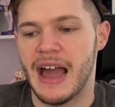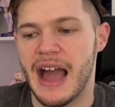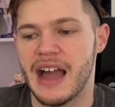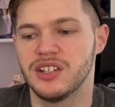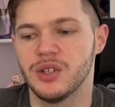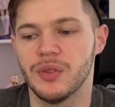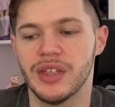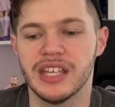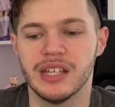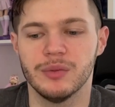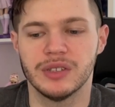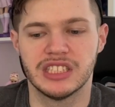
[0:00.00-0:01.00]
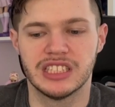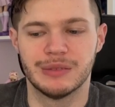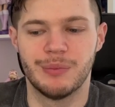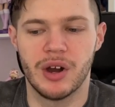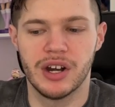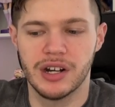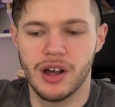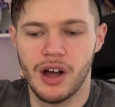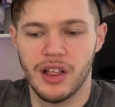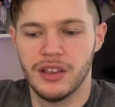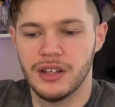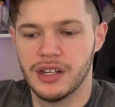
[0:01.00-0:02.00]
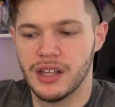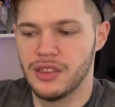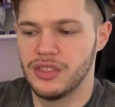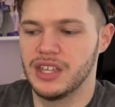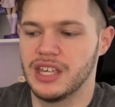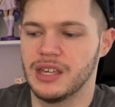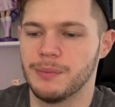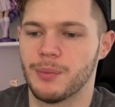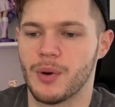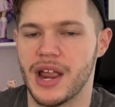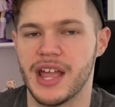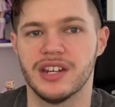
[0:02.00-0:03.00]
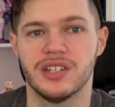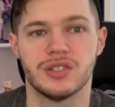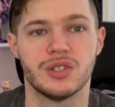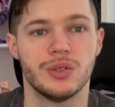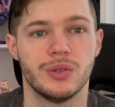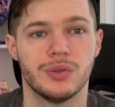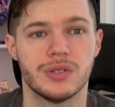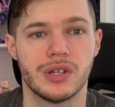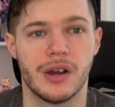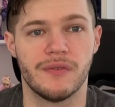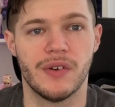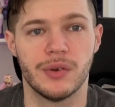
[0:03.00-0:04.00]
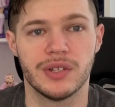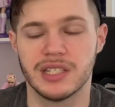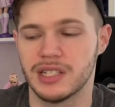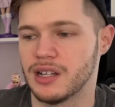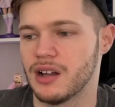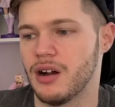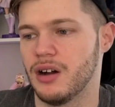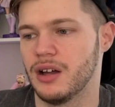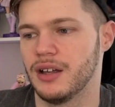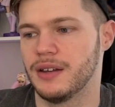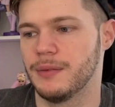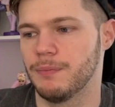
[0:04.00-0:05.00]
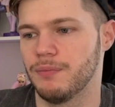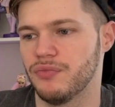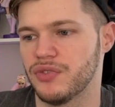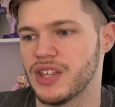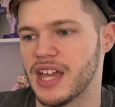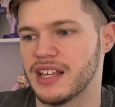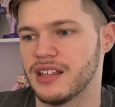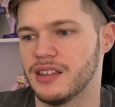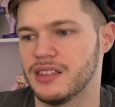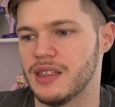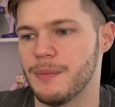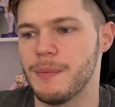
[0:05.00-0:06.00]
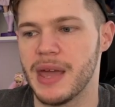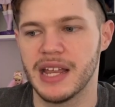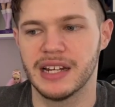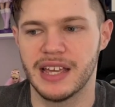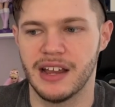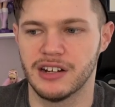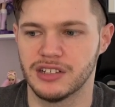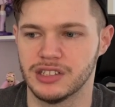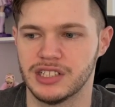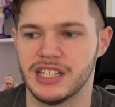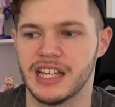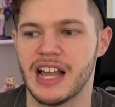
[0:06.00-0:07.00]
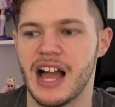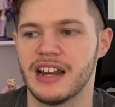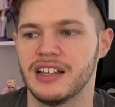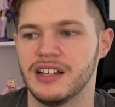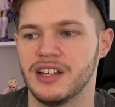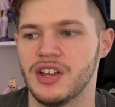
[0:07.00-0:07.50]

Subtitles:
I do think it was smart on the brand to start focusing on like the main characters, and they kind of